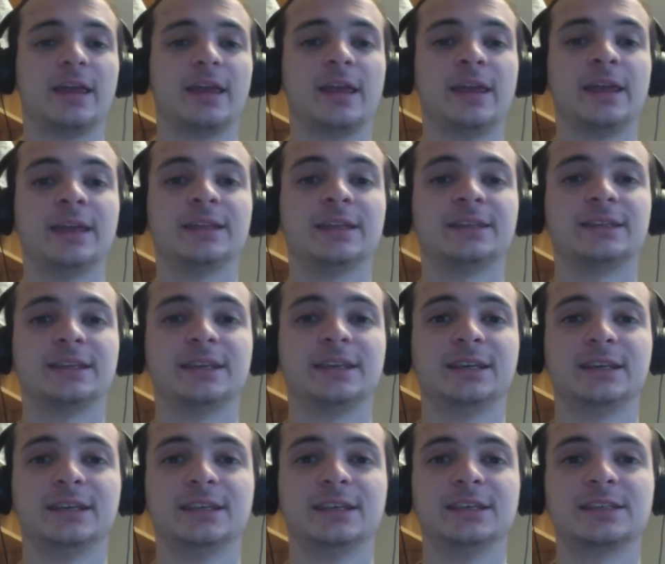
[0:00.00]
It
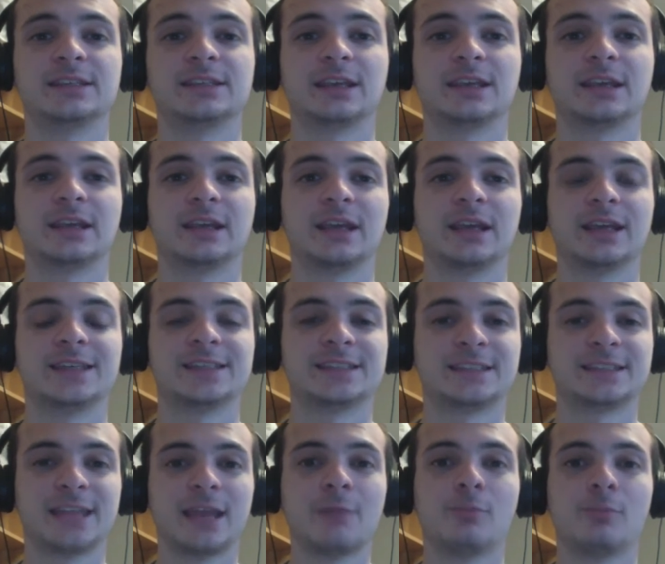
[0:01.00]
is a
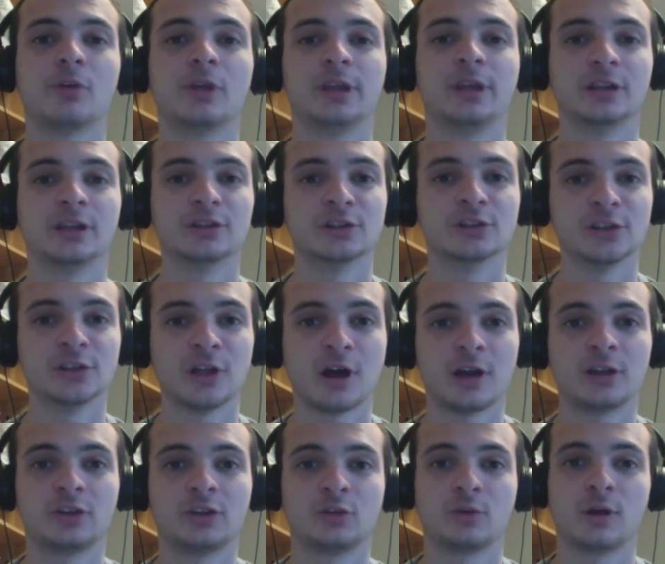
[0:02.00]
staple in a
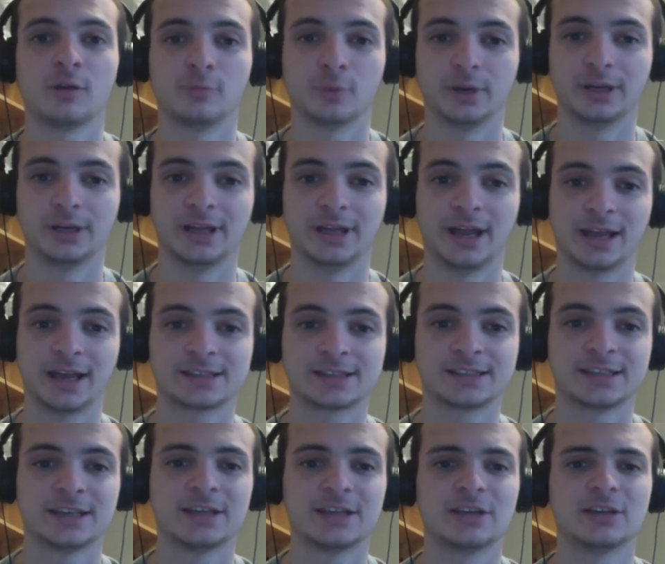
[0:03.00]
lot of 12-win decks,
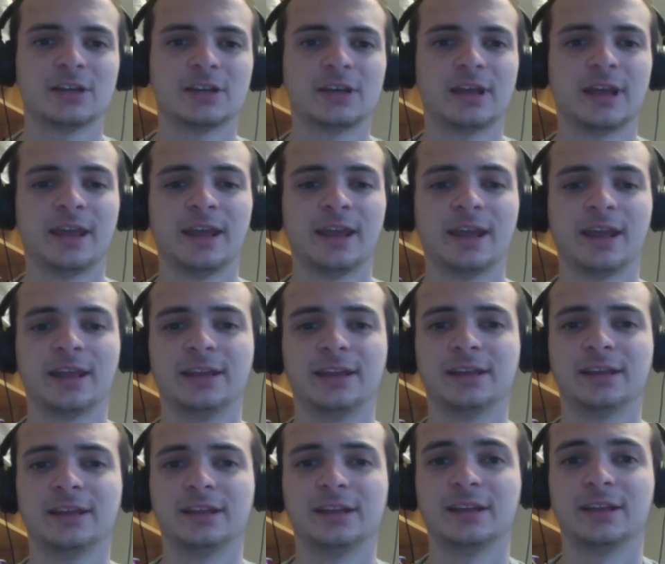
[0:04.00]

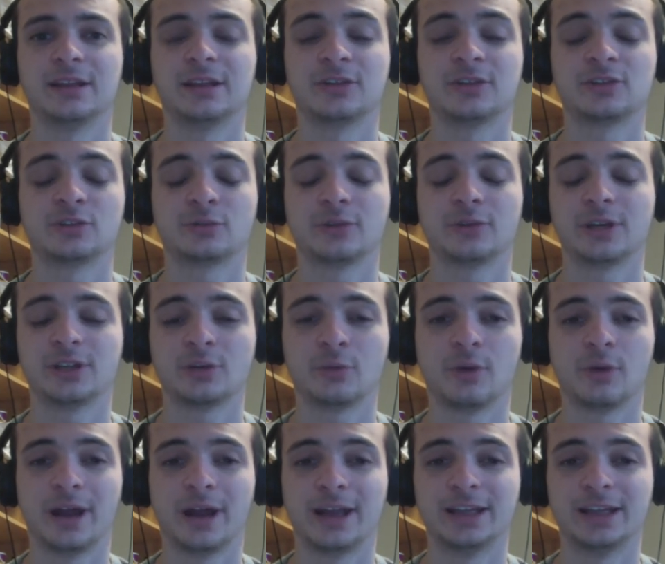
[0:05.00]
and there's a reason why.